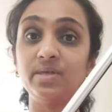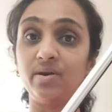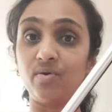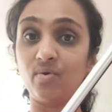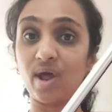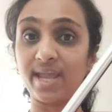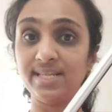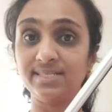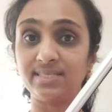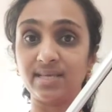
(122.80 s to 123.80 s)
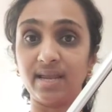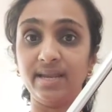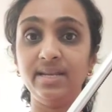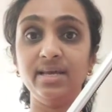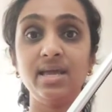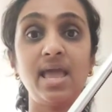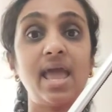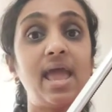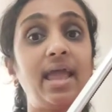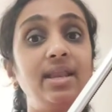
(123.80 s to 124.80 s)
the right side
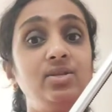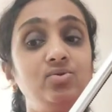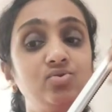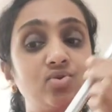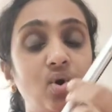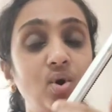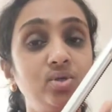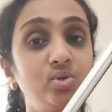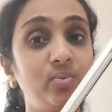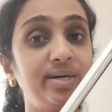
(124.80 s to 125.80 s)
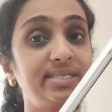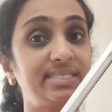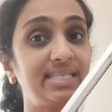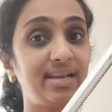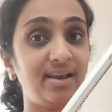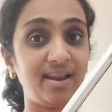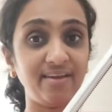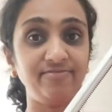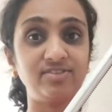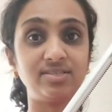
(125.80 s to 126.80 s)
and you draw towards the
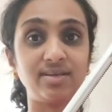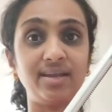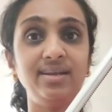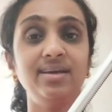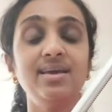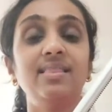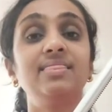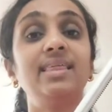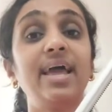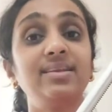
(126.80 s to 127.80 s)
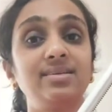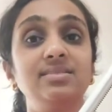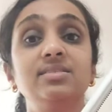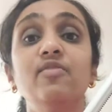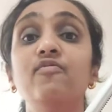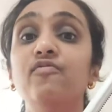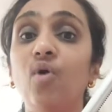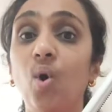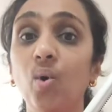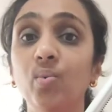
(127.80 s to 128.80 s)
left side, that is a
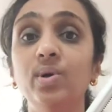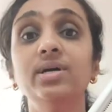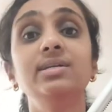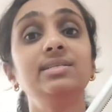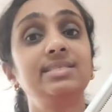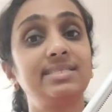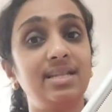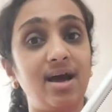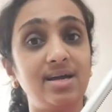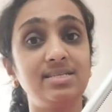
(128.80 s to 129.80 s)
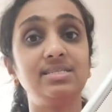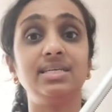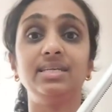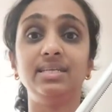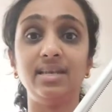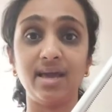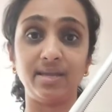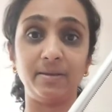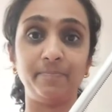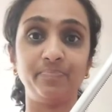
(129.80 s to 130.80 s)
forward slanting
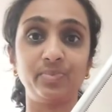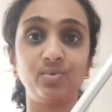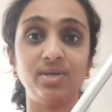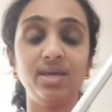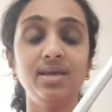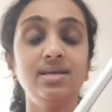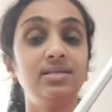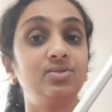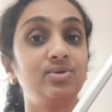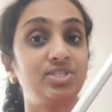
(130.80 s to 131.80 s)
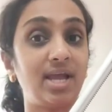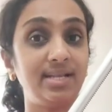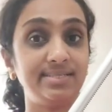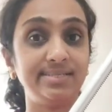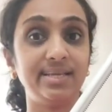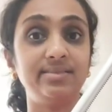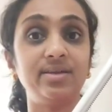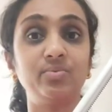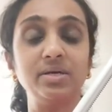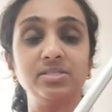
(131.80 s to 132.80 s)
line. Okay, so I'll say
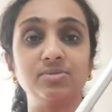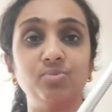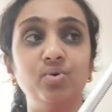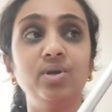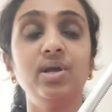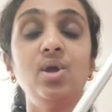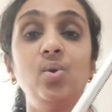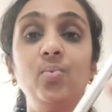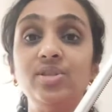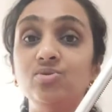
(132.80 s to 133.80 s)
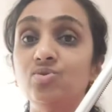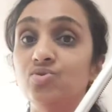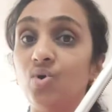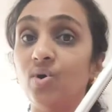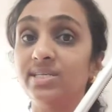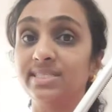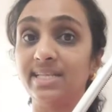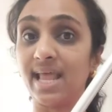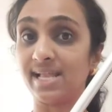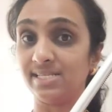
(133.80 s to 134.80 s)
that once more. When you draw a
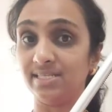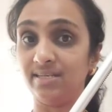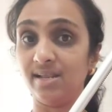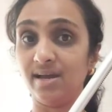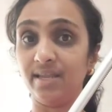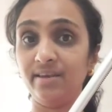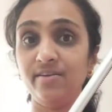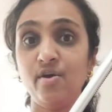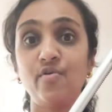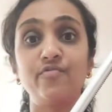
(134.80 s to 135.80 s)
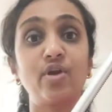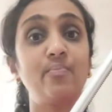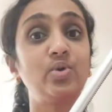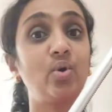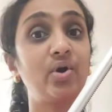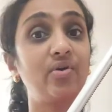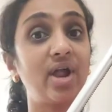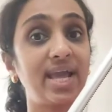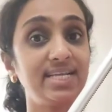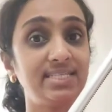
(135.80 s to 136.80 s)
slanting line from your
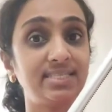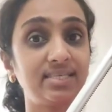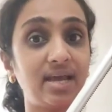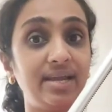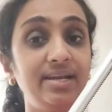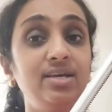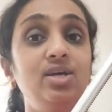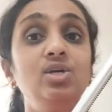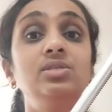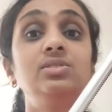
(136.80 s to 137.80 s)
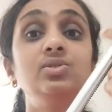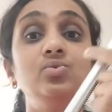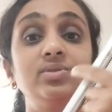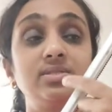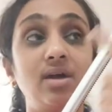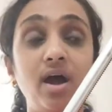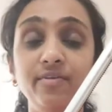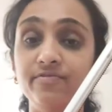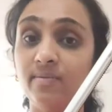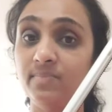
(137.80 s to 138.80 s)
right side, you
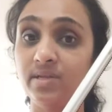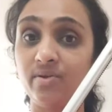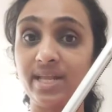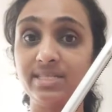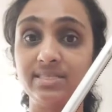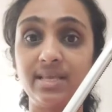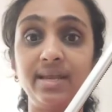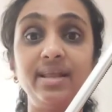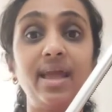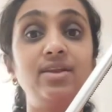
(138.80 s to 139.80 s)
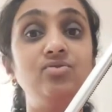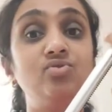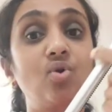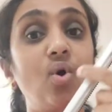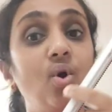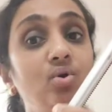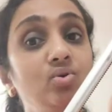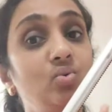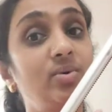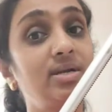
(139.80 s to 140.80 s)
start from the right side and draw
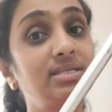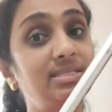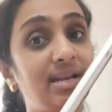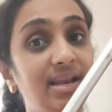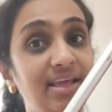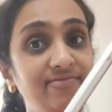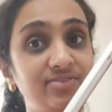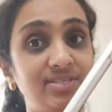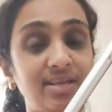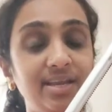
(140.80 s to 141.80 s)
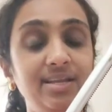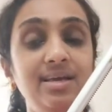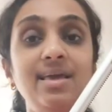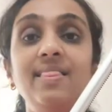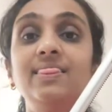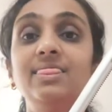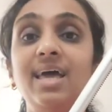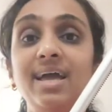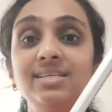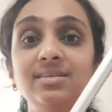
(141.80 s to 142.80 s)
towards the left side,
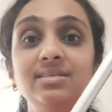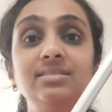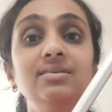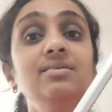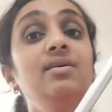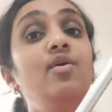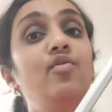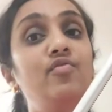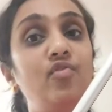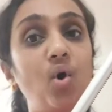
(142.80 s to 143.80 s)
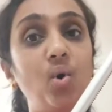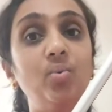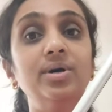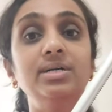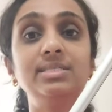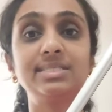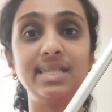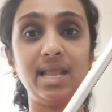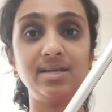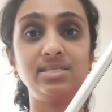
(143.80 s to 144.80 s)
that is a forward
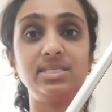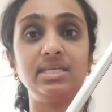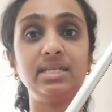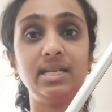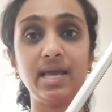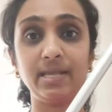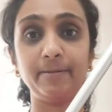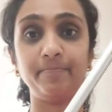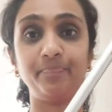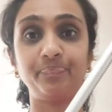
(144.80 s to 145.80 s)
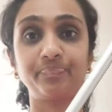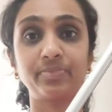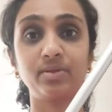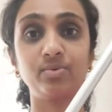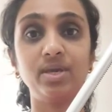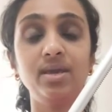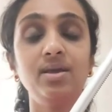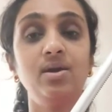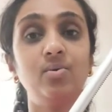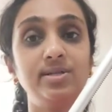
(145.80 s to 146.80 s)
slanting line.
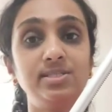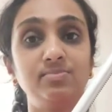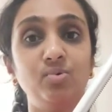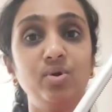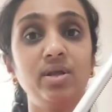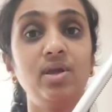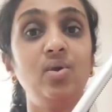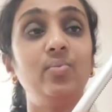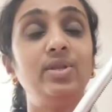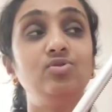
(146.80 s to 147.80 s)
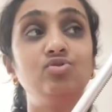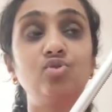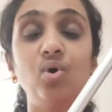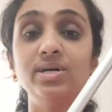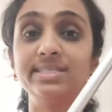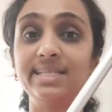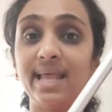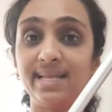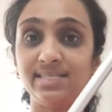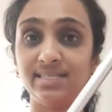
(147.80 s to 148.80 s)
Okay, once more, when you draw a
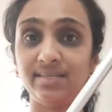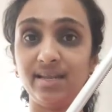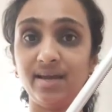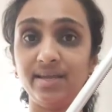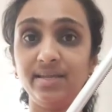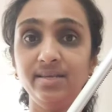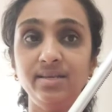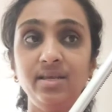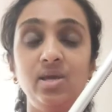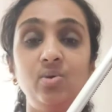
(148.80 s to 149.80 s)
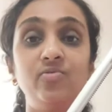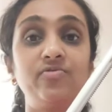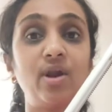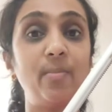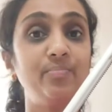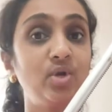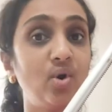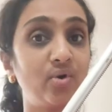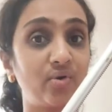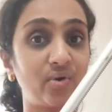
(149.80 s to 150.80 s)
slanting line from
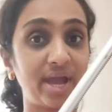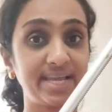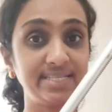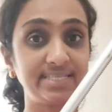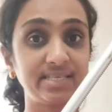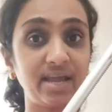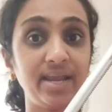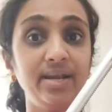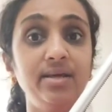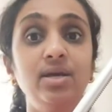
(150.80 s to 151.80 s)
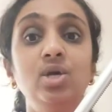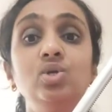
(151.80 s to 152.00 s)
your right side